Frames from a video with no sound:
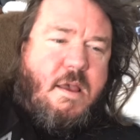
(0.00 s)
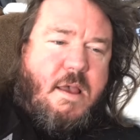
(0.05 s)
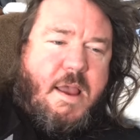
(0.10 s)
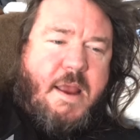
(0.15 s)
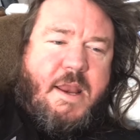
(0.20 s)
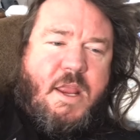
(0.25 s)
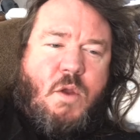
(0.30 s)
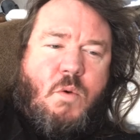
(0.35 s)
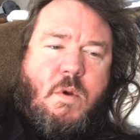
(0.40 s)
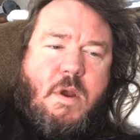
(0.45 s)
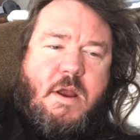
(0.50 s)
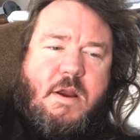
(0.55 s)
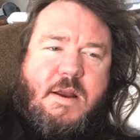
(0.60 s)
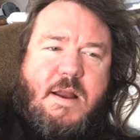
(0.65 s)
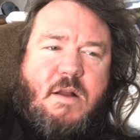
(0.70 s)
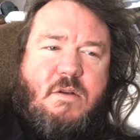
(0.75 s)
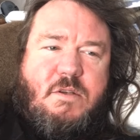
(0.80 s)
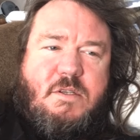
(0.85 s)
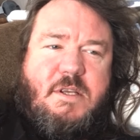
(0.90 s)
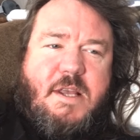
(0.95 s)
anywhere
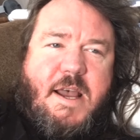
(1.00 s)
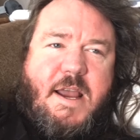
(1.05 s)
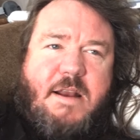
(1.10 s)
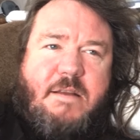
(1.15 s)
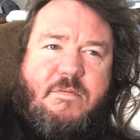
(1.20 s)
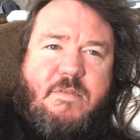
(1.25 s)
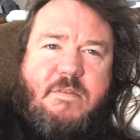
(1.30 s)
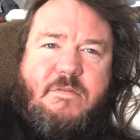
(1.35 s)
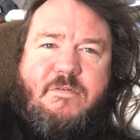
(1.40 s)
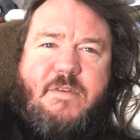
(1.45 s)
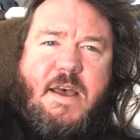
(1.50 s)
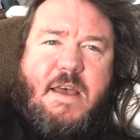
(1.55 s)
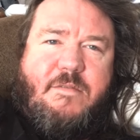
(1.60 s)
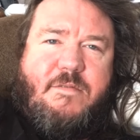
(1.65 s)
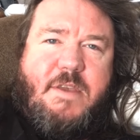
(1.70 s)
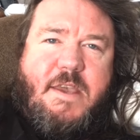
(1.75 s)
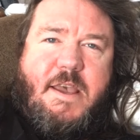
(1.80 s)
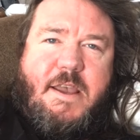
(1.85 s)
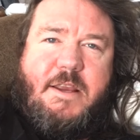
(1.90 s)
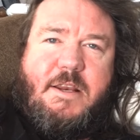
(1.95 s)
outside of the five
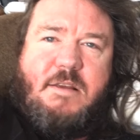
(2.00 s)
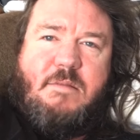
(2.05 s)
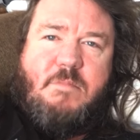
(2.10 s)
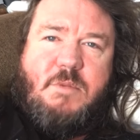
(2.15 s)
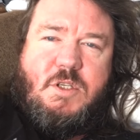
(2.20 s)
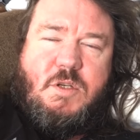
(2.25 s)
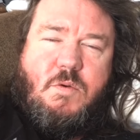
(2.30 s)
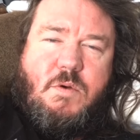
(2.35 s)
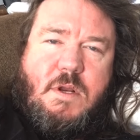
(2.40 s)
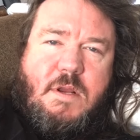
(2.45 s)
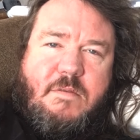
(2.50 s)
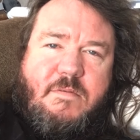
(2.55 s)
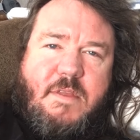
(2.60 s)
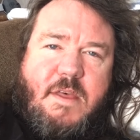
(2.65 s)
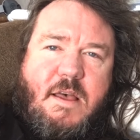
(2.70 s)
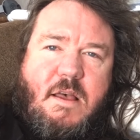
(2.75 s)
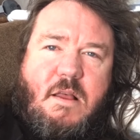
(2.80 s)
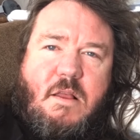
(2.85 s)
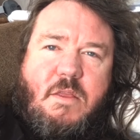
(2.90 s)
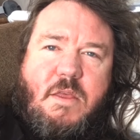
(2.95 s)
kingdoms or whatever
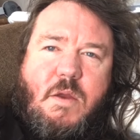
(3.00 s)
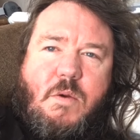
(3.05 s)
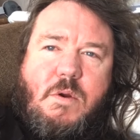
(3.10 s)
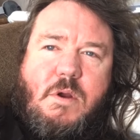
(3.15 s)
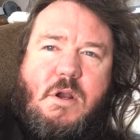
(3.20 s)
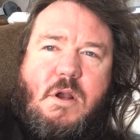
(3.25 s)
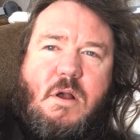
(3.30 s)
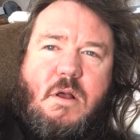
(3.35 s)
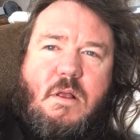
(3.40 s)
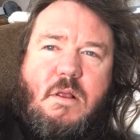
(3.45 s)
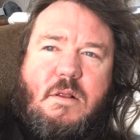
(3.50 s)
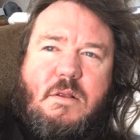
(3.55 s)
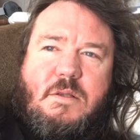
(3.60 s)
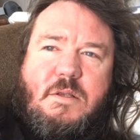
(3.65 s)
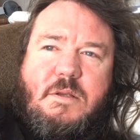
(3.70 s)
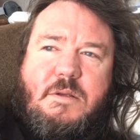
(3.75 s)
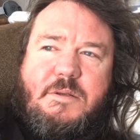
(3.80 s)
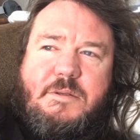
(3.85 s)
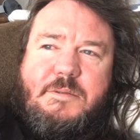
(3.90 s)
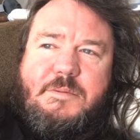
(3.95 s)
the hell they were called.
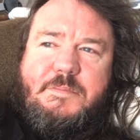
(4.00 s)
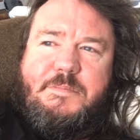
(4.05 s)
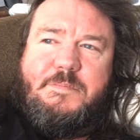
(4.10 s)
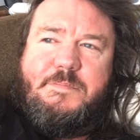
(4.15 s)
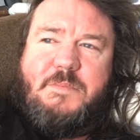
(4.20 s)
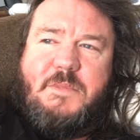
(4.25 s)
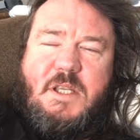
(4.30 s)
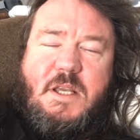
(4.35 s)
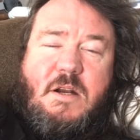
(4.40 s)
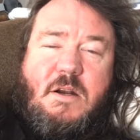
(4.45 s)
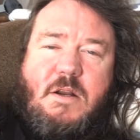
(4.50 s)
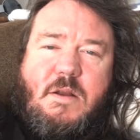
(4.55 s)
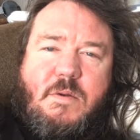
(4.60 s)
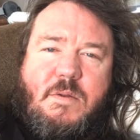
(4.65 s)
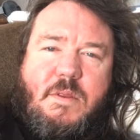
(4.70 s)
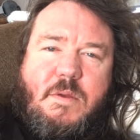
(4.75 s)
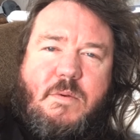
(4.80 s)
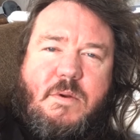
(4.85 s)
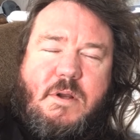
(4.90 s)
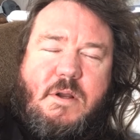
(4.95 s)
I don't know
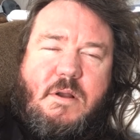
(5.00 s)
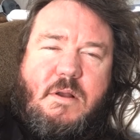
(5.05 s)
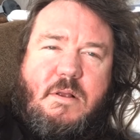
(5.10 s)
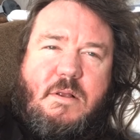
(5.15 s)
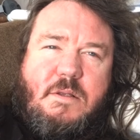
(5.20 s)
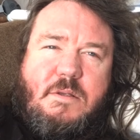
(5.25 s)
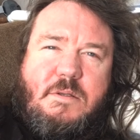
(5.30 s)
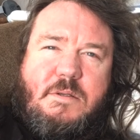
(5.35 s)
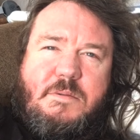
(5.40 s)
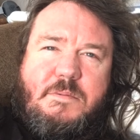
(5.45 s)
what they were called.